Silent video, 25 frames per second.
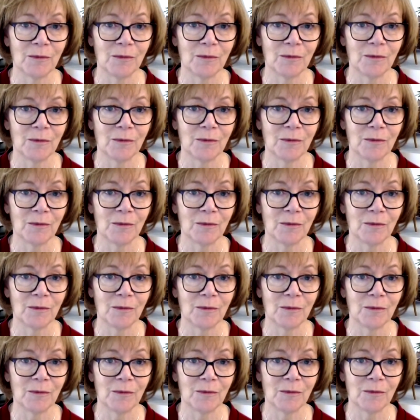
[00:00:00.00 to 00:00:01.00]
so
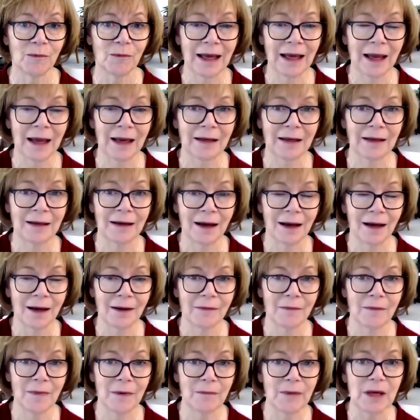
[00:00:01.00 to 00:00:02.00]
that they
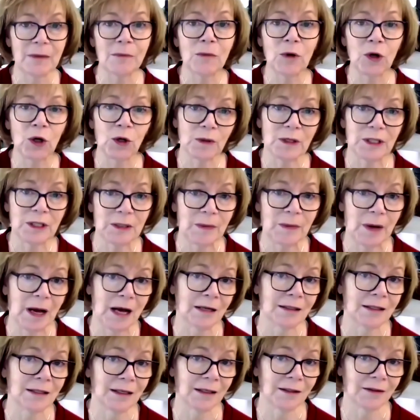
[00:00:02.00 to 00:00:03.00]
can be more
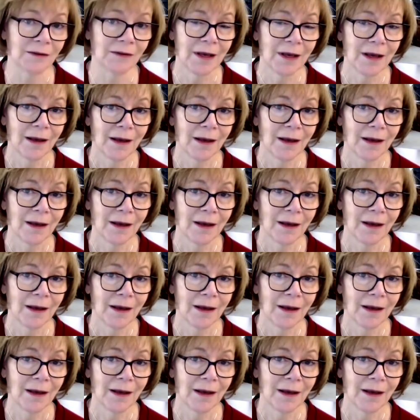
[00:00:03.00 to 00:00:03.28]
responsive.